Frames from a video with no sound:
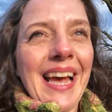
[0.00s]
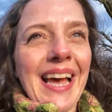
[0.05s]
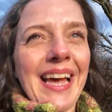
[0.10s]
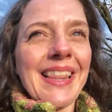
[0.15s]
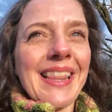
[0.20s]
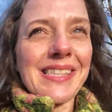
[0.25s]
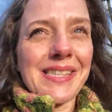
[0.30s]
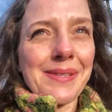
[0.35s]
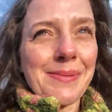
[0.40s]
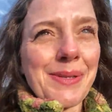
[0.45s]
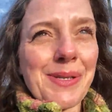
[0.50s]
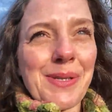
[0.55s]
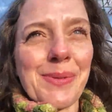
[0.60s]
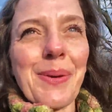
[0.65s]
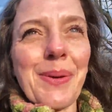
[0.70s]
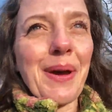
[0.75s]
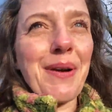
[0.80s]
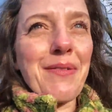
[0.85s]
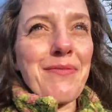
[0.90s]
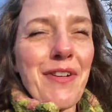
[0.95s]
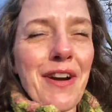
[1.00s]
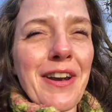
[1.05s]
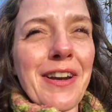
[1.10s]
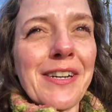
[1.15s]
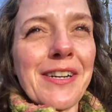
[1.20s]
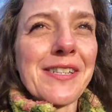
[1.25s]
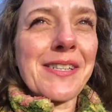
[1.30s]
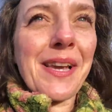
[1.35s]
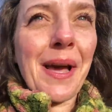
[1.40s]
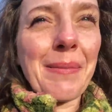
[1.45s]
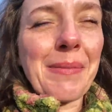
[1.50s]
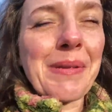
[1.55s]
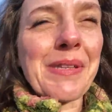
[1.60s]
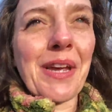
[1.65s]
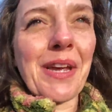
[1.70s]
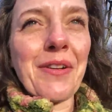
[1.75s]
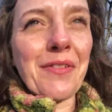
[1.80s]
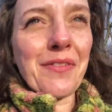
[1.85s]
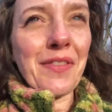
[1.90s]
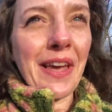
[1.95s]
and there's about 12 runners coming
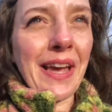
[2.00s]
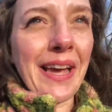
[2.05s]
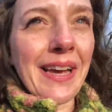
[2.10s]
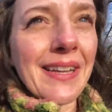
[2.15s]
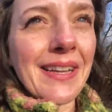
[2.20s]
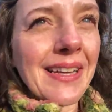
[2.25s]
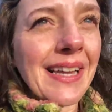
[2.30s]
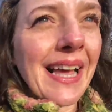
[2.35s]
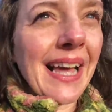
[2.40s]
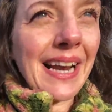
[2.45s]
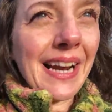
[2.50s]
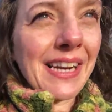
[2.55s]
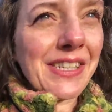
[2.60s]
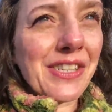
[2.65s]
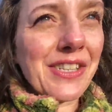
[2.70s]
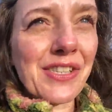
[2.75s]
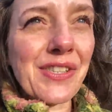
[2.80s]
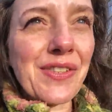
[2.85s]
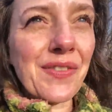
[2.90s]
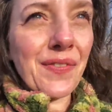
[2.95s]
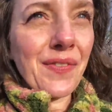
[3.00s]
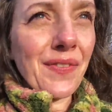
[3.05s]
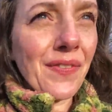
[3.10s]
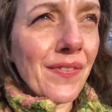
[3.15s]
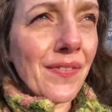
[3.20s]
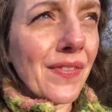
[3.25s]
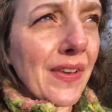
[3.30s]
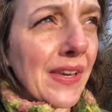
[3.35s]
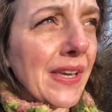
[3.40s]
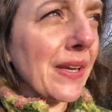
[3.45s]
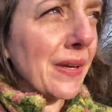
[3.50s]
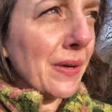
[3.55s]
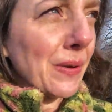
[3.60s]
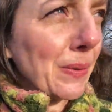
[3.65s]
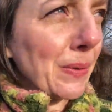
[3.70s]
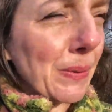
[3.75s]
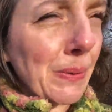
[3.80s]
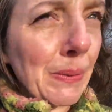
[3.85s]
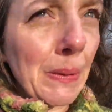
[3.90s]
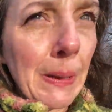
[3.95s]
down off the hill, and I just
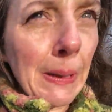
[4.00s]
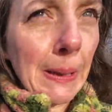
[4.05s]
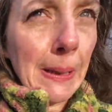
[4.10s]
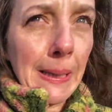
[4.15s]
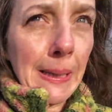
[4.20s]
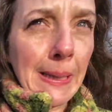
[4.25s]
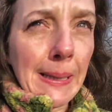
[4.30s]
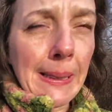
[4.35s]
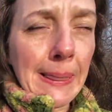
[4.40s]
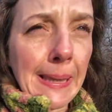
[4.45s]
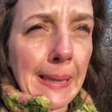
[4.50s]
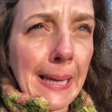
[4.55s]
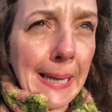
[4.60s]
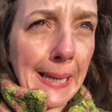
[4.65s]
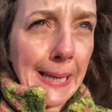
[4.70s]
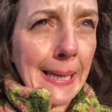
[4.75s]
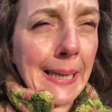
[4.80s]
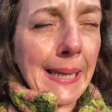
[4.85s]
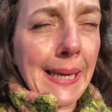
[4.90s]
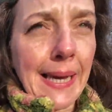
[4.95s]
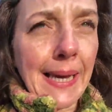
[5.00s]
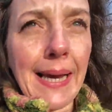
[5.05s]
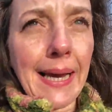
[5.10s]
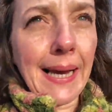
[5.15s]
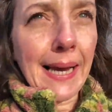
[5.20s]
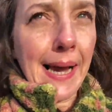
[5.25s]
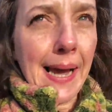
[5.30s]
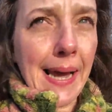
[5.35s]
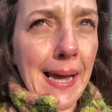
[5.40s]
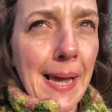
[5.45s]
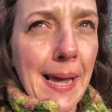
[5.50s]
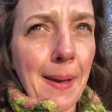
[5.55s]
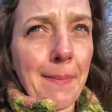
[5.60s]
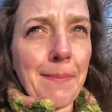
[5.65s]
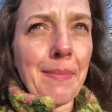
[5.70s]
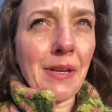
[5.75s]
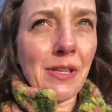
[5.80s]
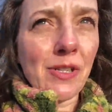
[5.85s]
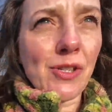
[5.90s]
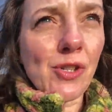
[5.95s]
feel like I am
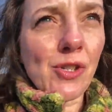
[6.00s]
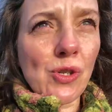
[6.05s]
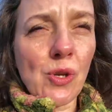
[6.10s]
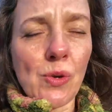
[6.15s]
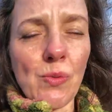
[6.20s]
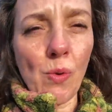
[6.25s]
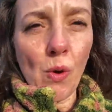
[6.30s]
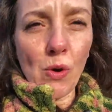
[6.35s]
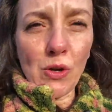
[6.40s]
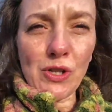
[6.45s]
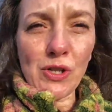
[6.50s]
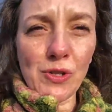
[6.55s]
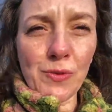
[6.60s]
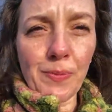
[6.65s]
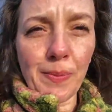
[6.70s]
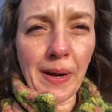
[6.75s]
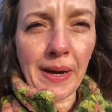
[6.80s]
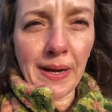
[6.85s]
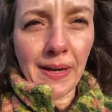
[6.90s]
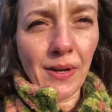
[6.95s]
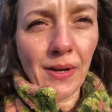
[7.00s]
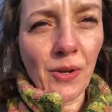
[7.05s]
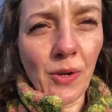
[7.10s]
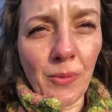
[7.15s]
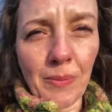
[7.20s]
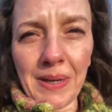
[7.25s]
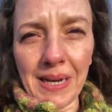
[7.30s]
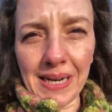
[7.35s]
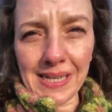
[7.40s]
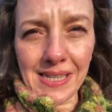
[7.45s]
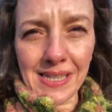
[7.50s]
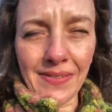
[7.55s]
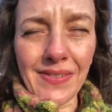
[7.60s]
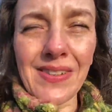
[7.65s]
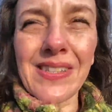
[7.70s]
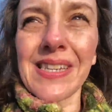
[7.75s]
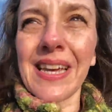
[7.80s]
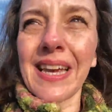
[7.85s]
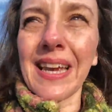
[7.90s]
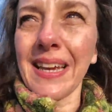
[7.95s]
being squashed by human
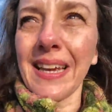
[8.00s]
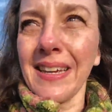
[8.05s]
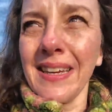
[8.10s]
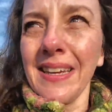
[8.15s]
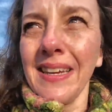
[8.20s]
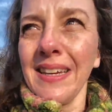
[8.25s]
activity.